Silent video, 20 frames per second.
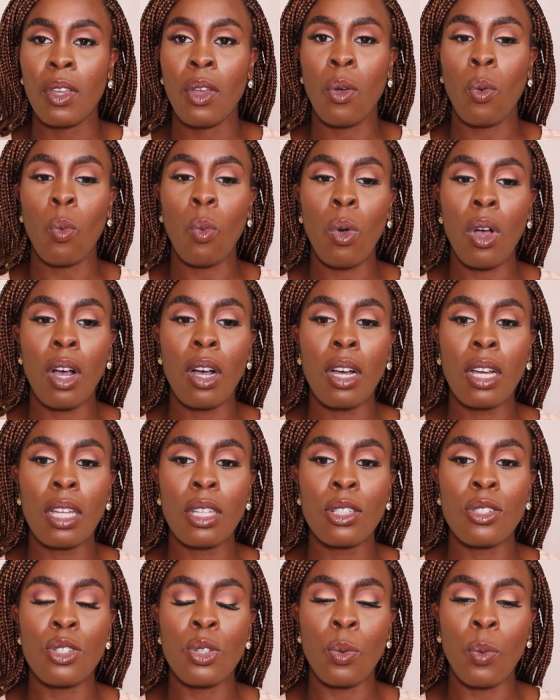what
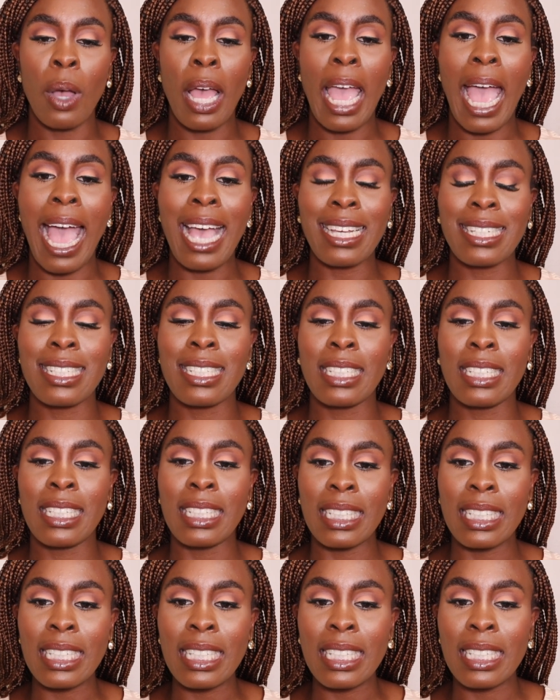do I actually
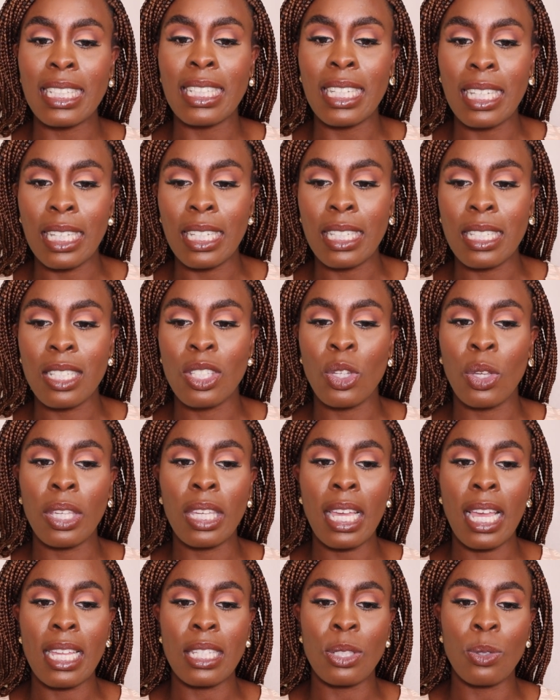need? So
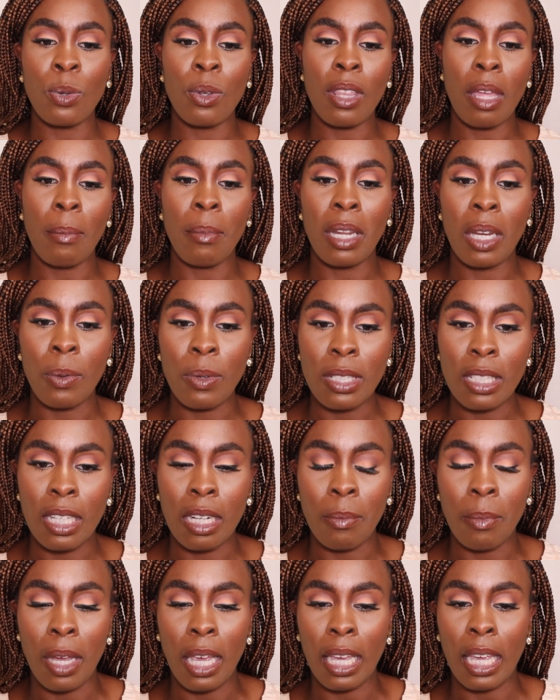yes, all that money was sitting in
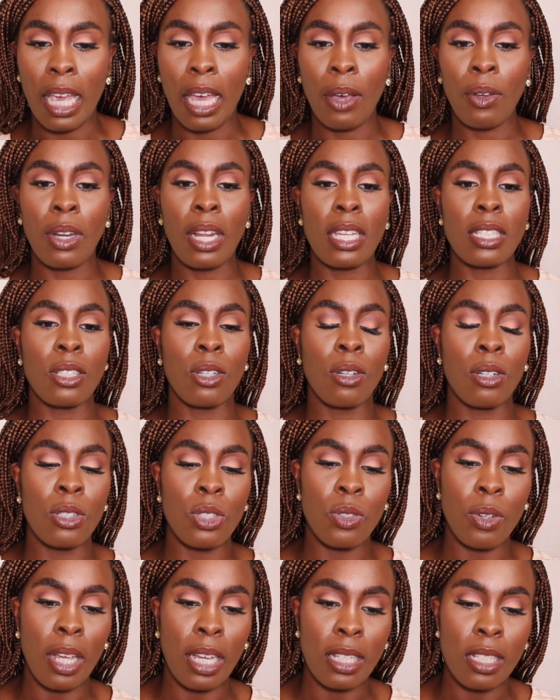my account as a
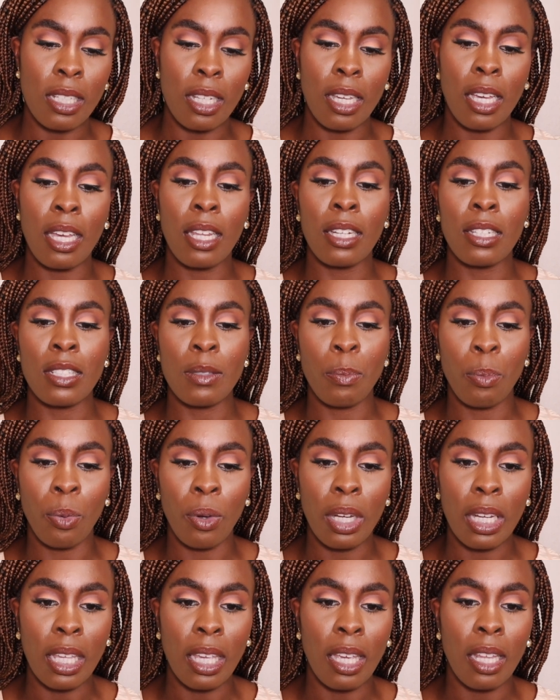contractor and it's
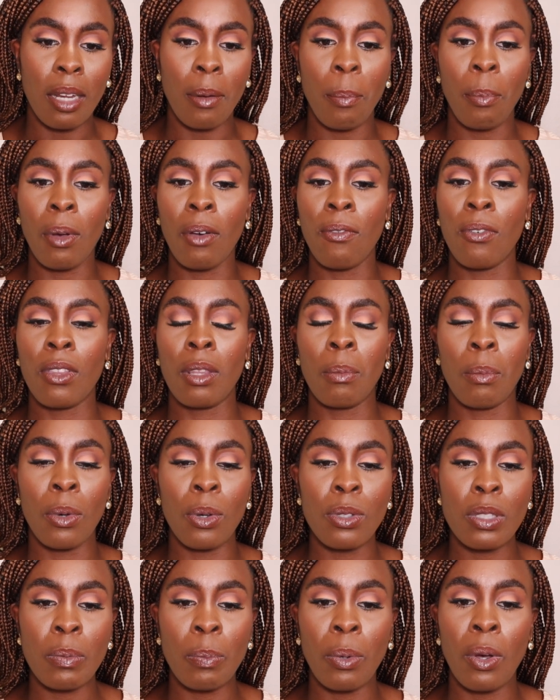brilliant, but for the
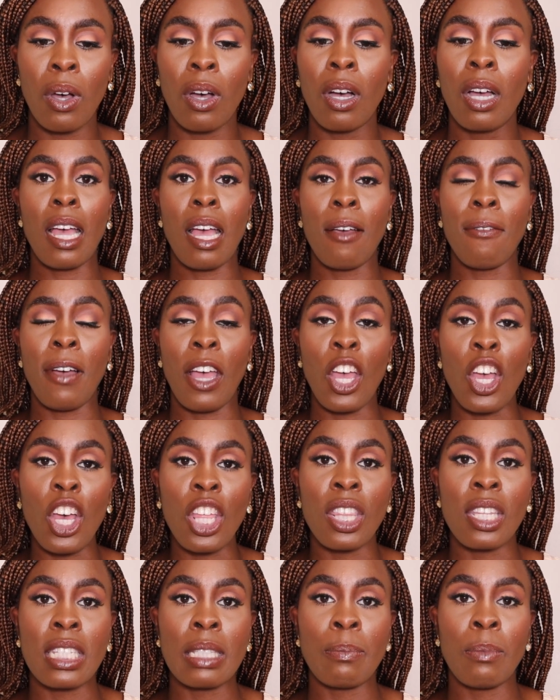most part, if I earn
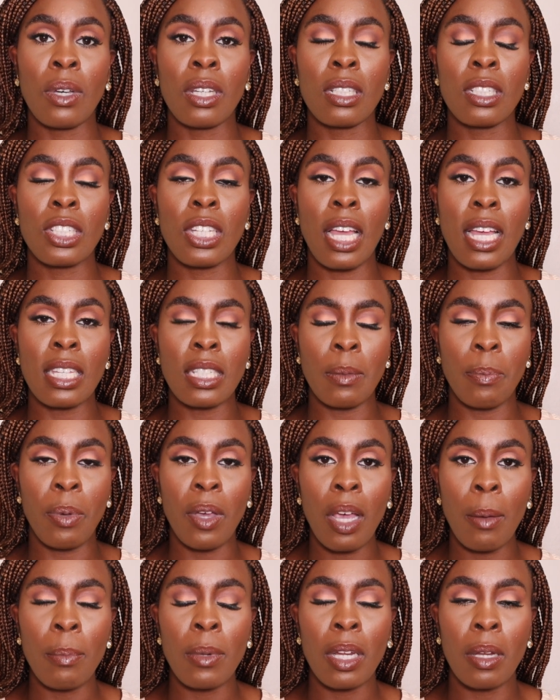this much as a
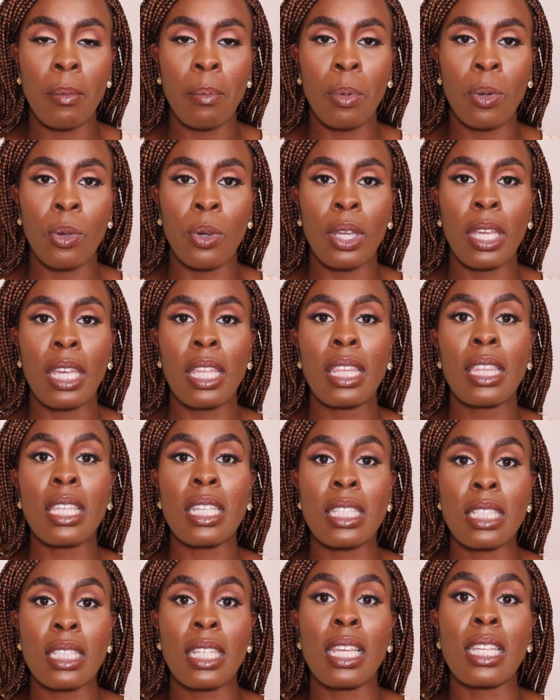permanent employee,
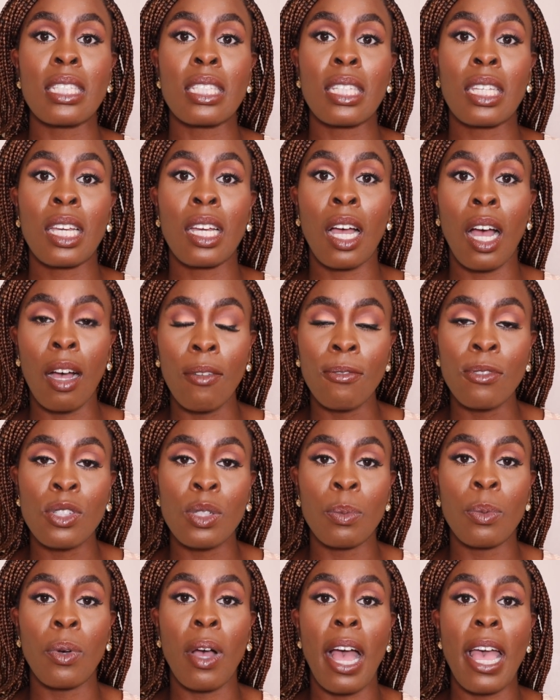this is
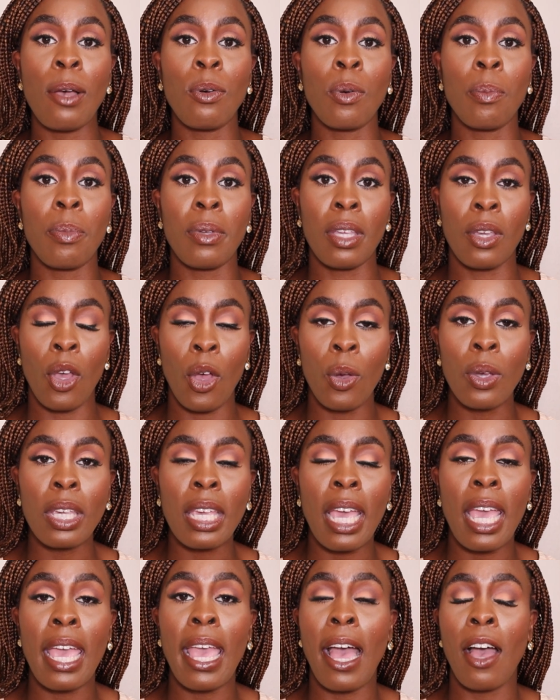comfortable. I will be
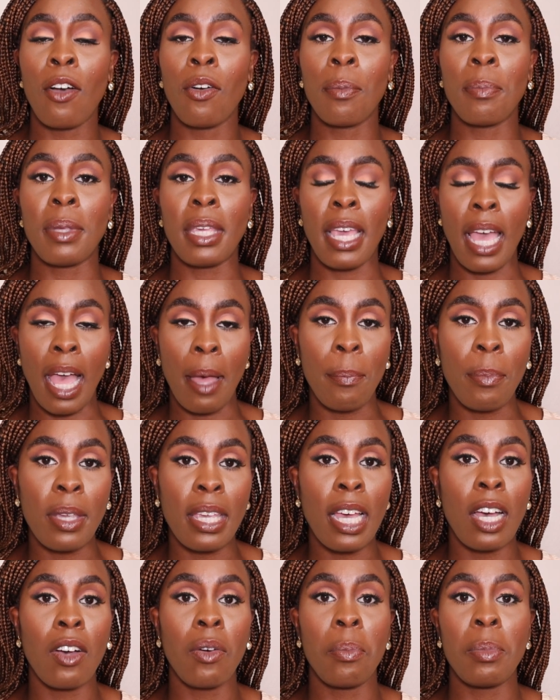okay, I will be happy,
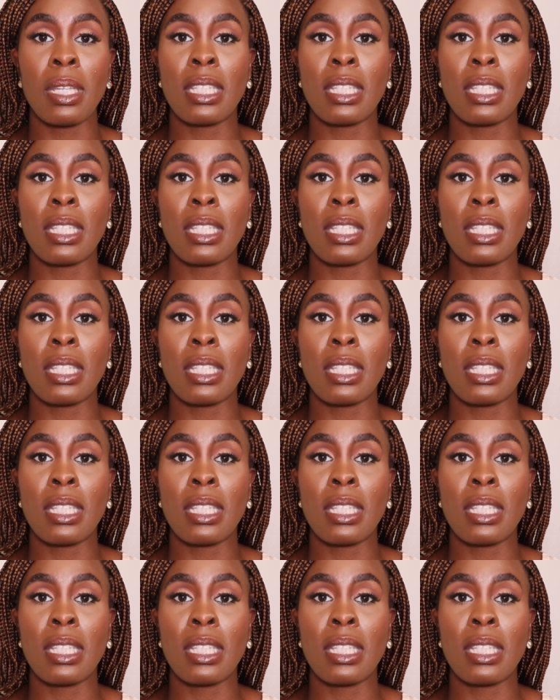I will be